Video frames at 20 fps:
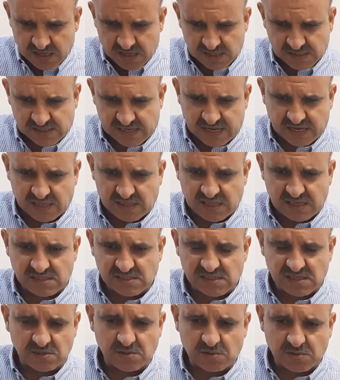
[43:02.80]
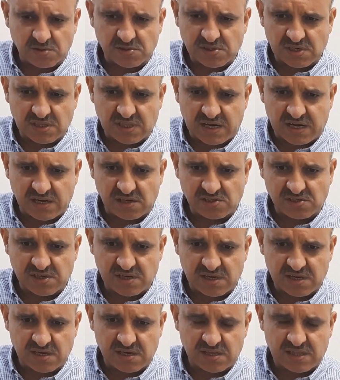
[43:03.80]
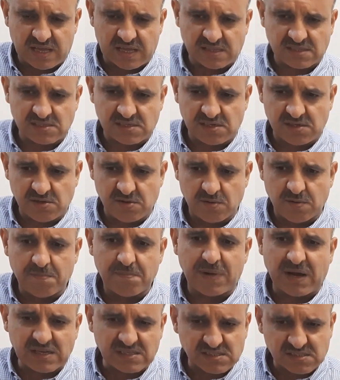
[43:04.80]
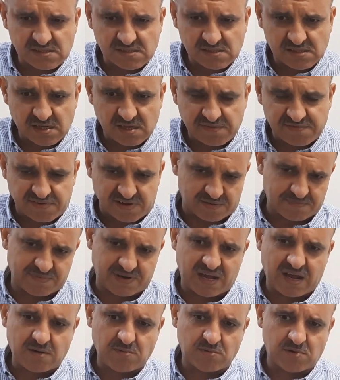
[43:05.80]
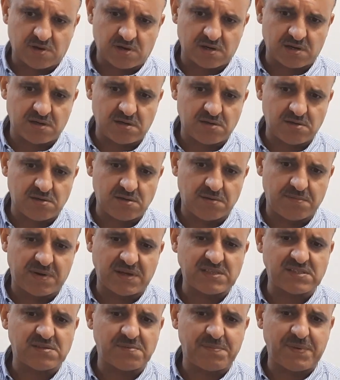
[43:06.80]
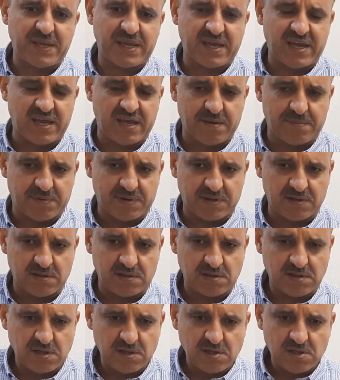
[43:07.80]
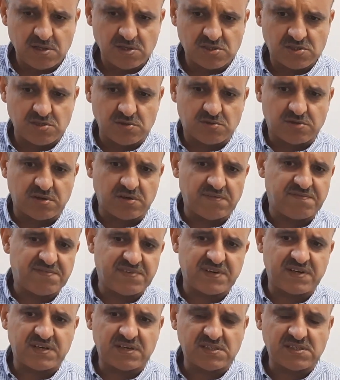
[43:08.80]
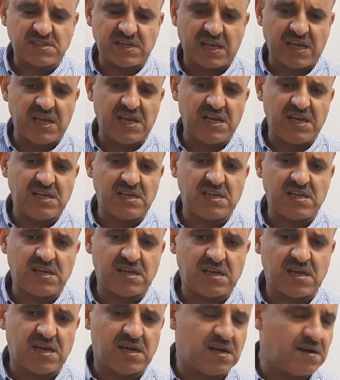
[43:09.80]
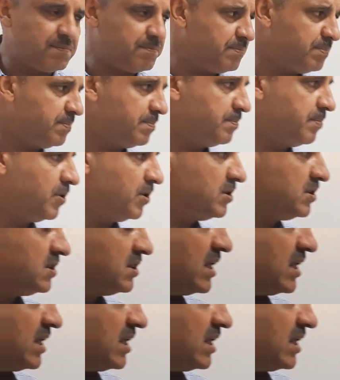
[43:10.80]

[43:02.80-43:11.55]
take this into consideration that you must, from now on, you must be able to convert any bond